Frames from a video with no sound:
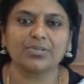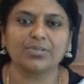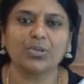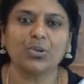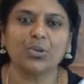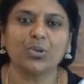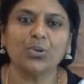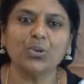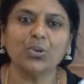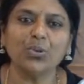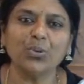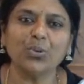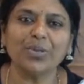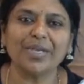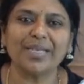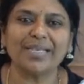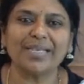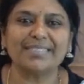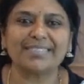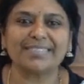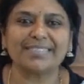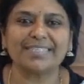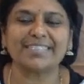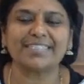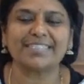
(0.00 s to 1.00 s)
Who
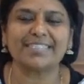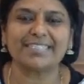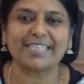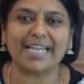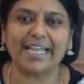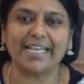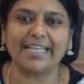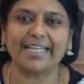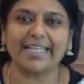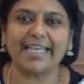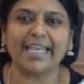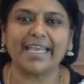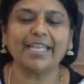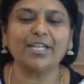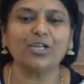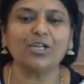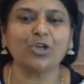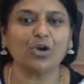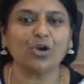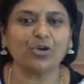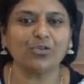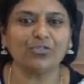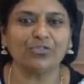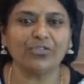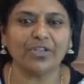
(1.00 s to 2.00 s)
is a child in
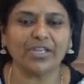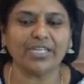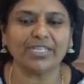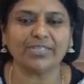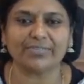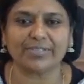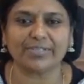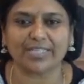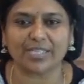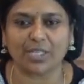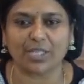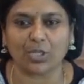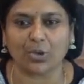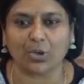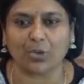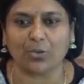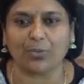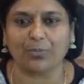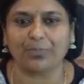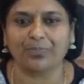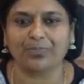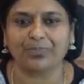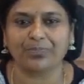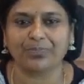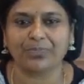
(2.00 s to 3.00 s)
conflict with law?
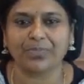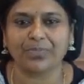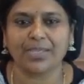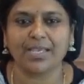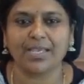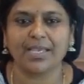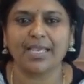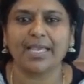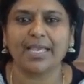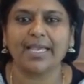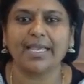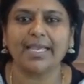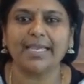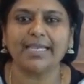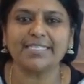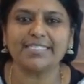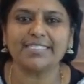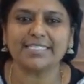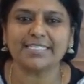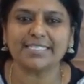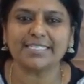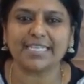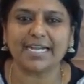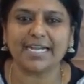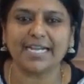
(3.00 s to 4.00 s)

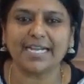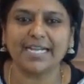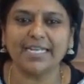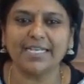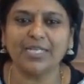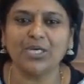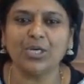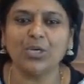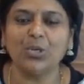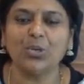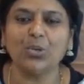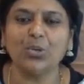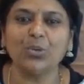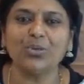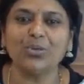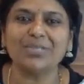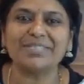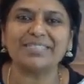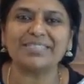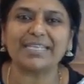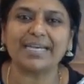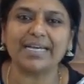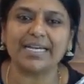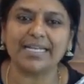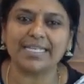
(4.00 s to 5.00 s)
A child who
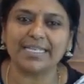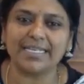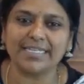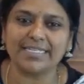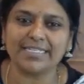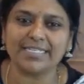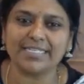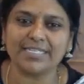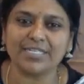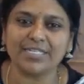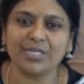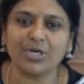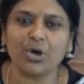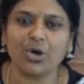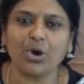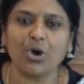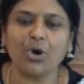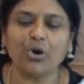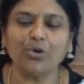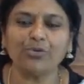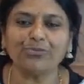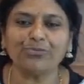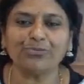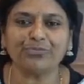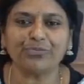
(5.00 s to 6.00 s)
is alleged
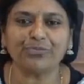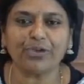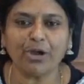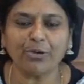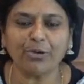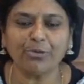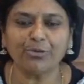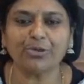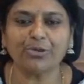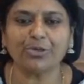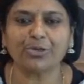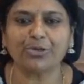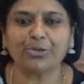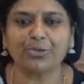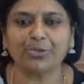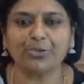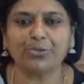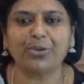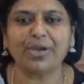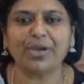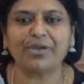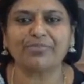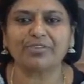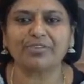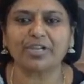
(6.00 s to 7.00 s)
or found
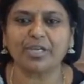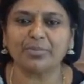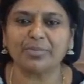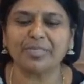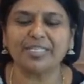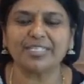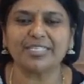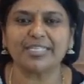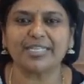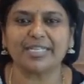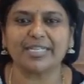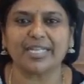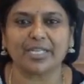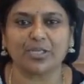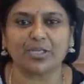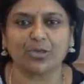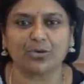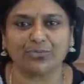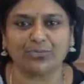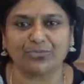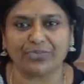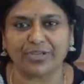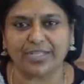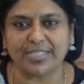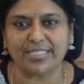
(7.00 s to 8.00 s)
to have committed an
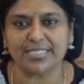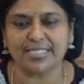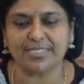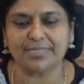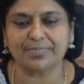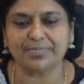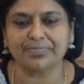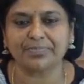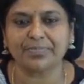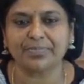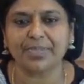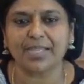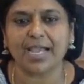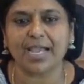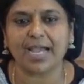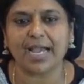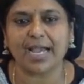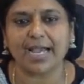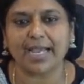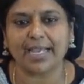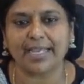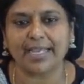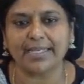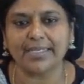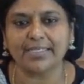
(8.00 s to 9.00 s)
offence
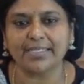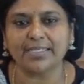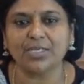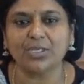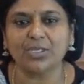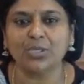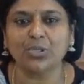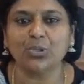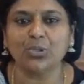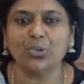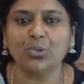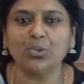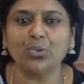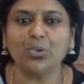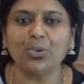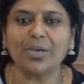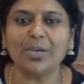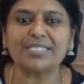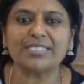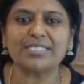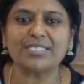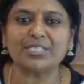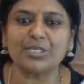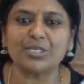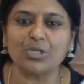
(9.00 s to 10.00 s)
and who
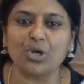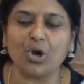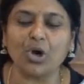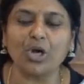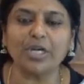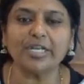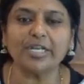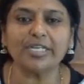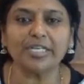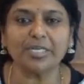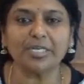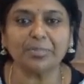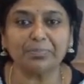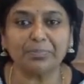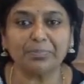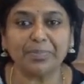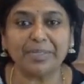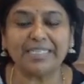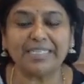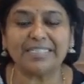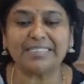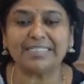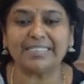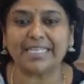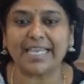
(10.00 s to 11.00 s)
has not
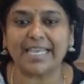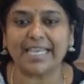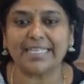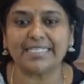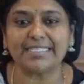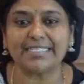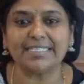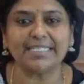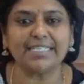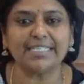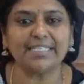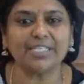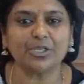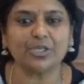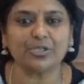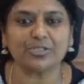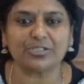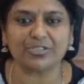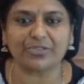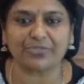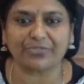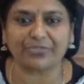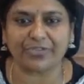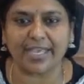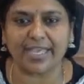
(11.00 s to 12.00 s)
completed 18
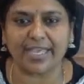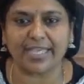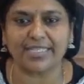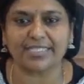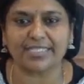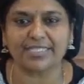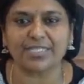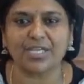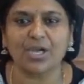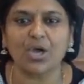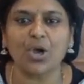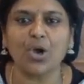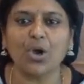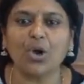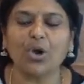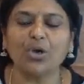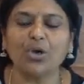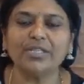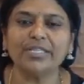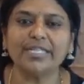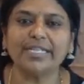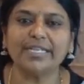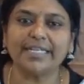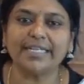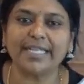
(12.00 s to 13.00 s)
years of age
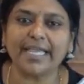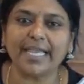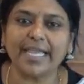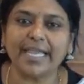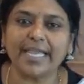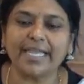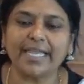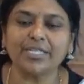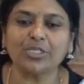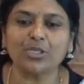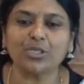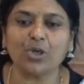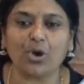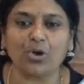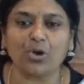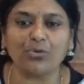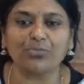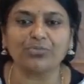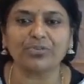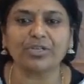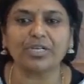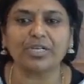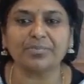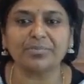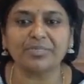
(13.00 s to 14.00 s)
on the date of
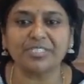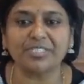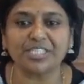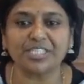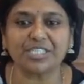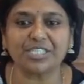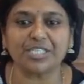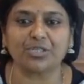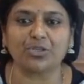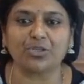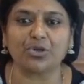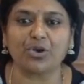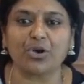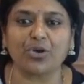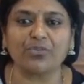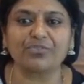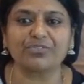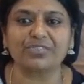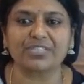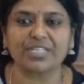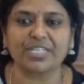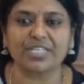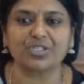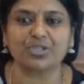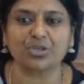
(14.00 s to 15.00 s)
commission of
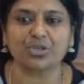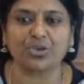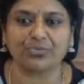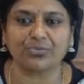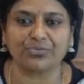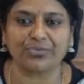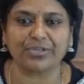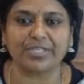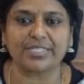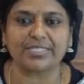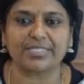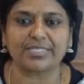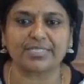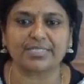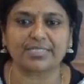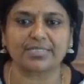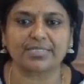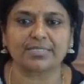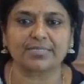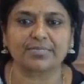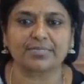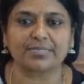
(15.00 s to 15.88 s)
such offence.